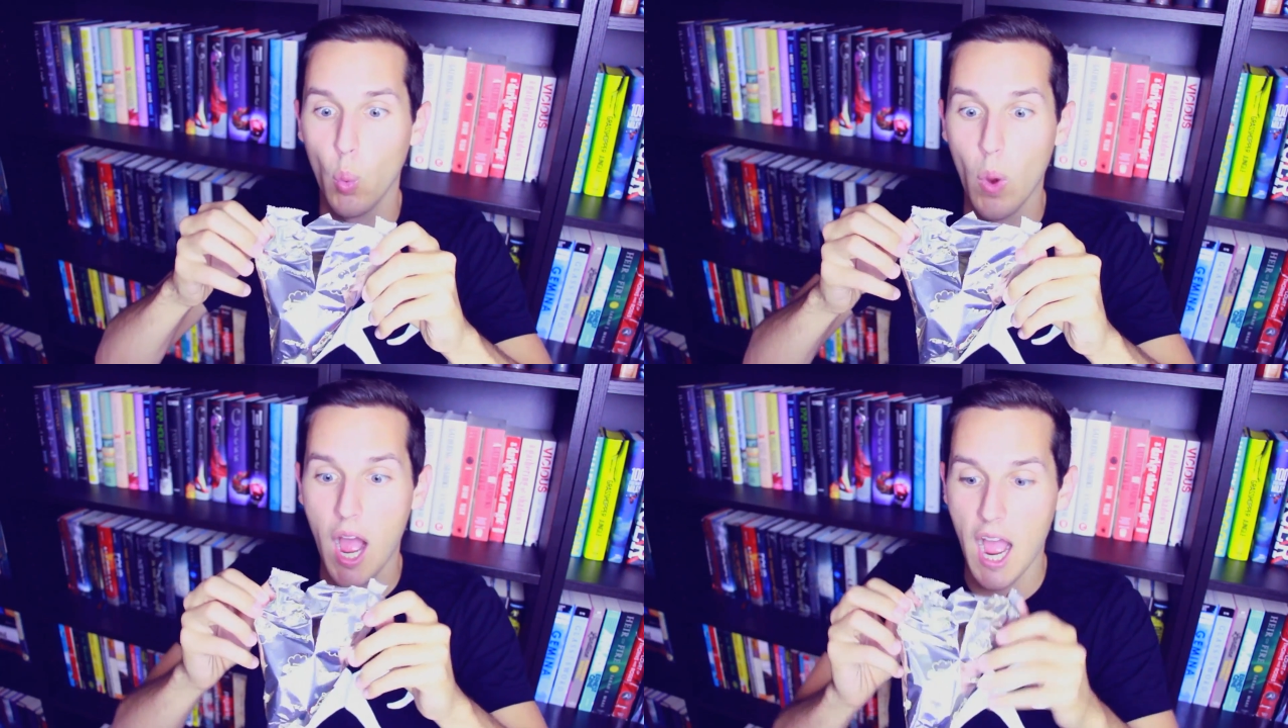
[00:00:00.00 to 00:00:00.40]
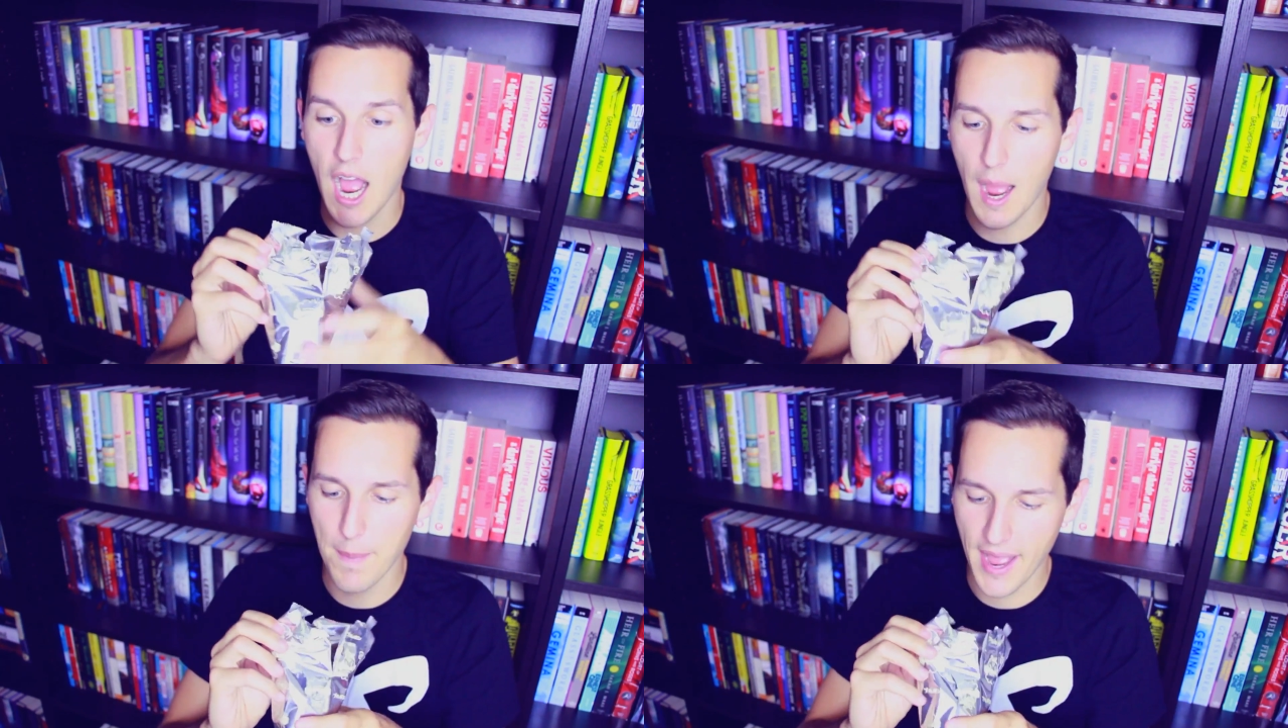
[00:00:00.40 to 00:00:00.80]

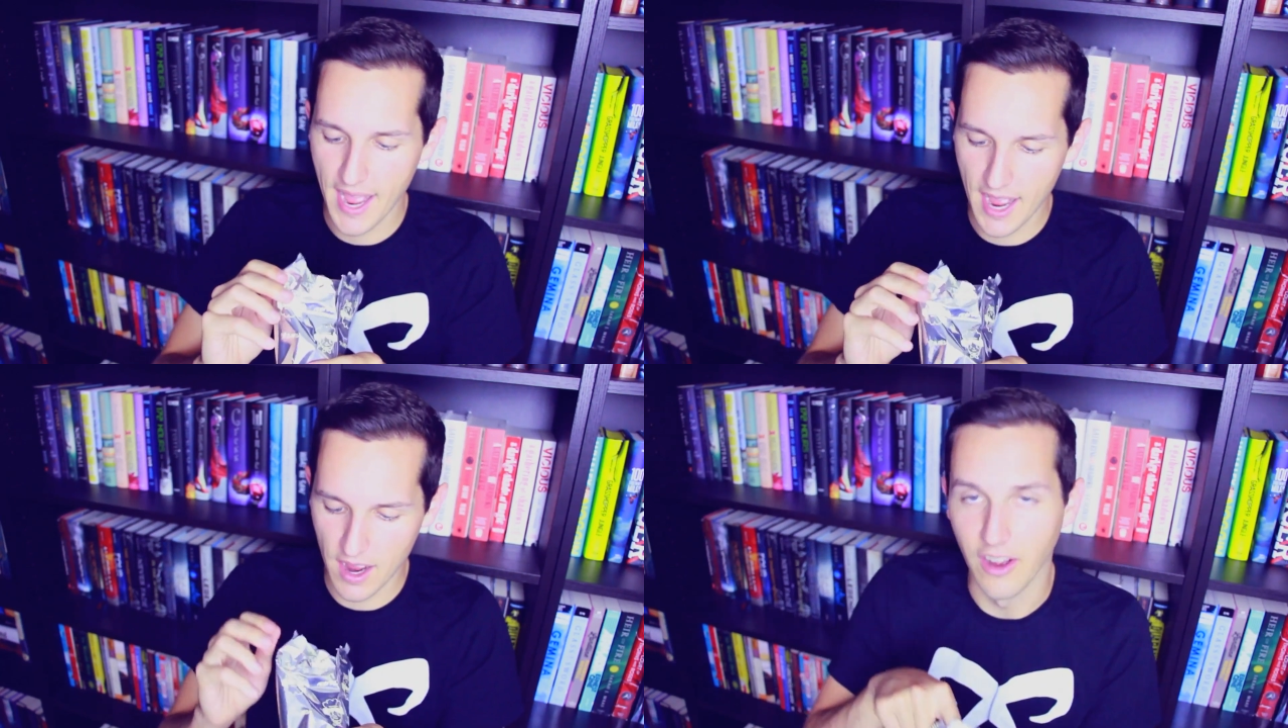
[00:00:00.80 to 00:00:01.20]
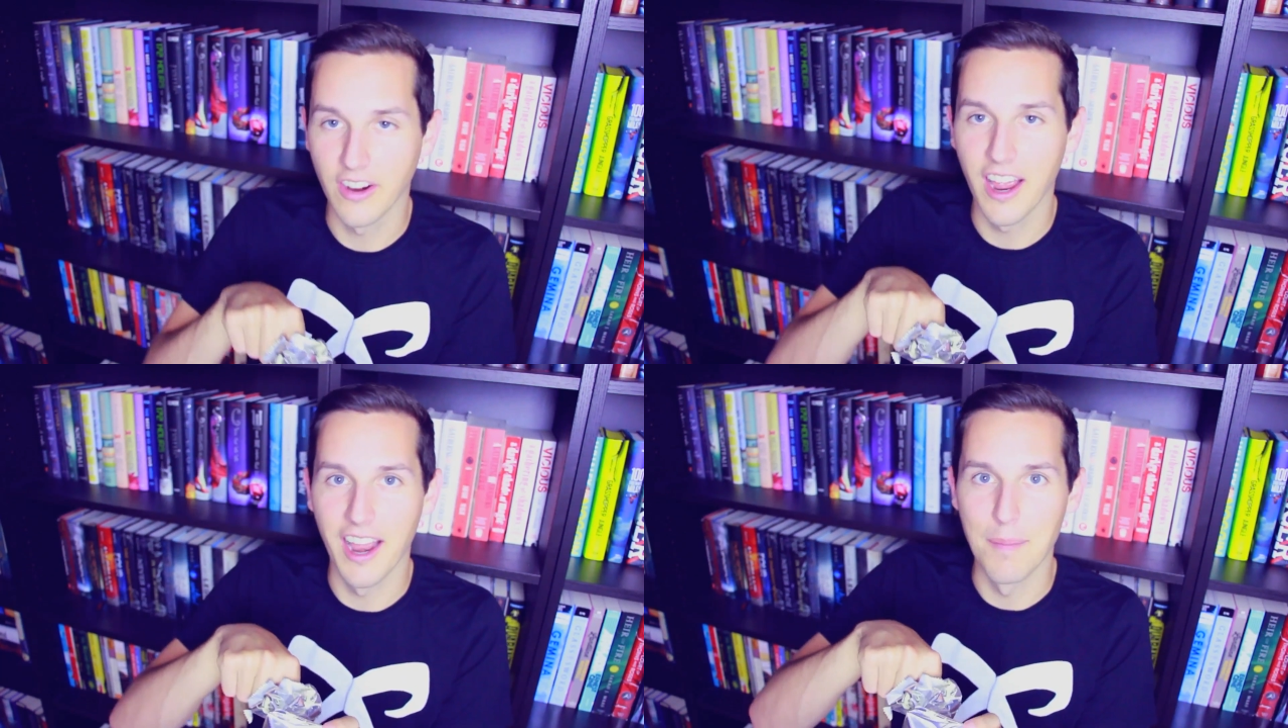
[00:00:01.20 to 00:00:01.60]
Wow, pow.
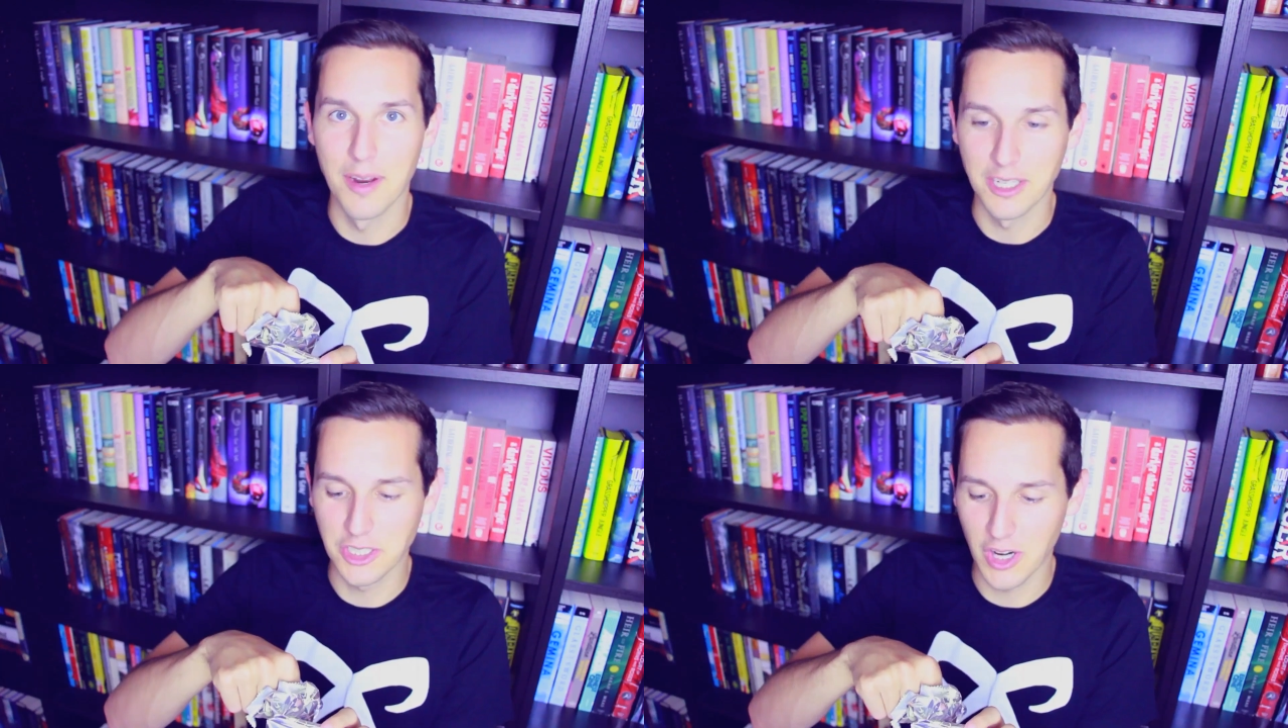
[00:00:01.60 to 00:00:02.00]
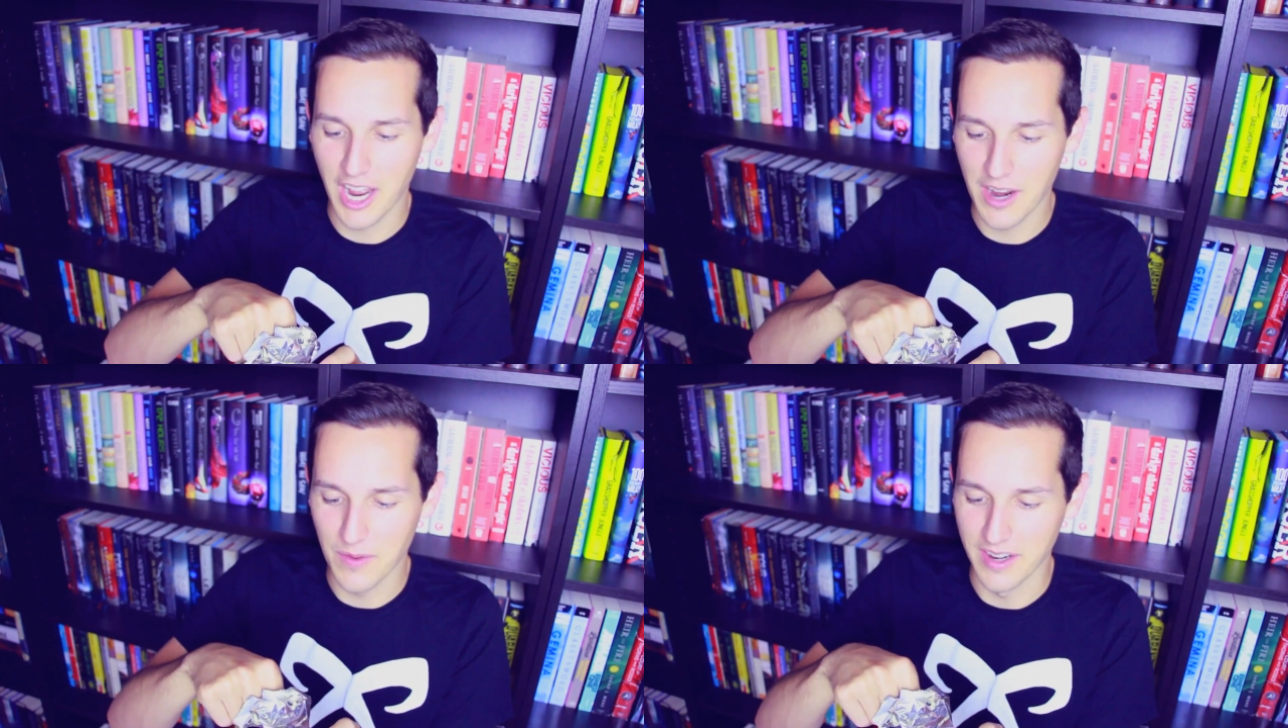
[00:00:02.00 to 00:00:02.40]
Okay, I'm gonna
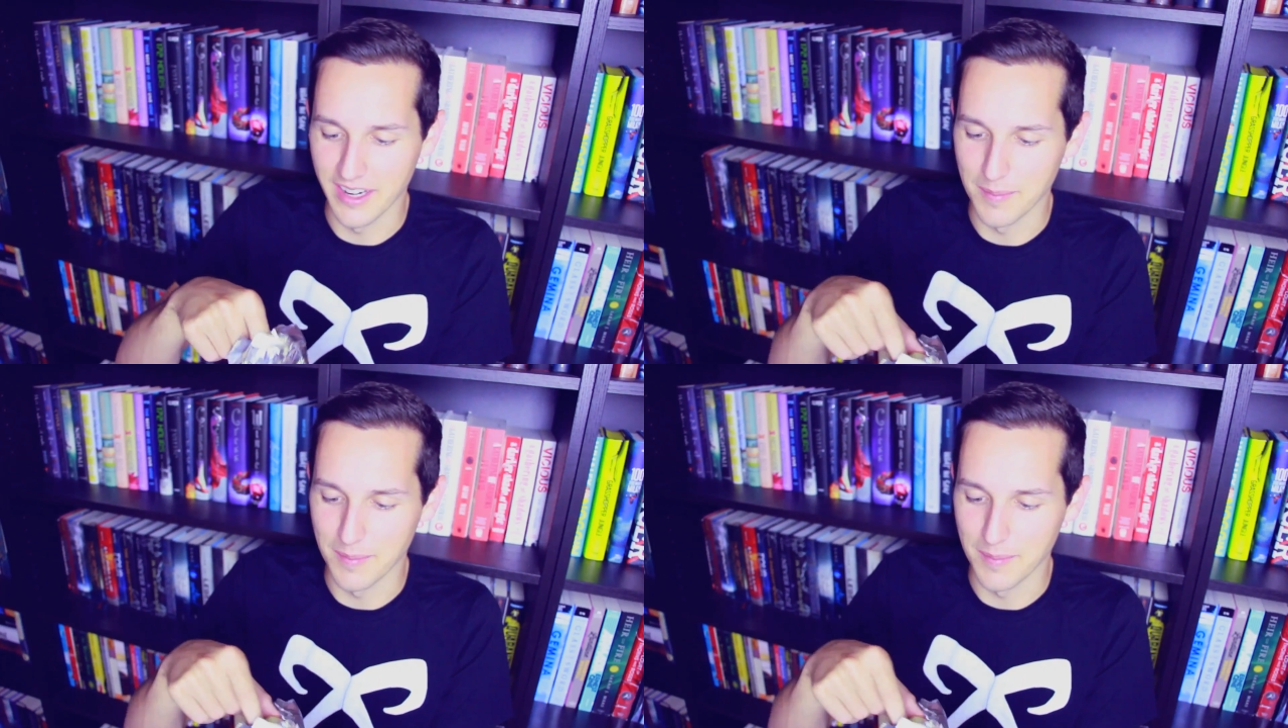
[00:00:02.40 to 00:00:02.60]
try one.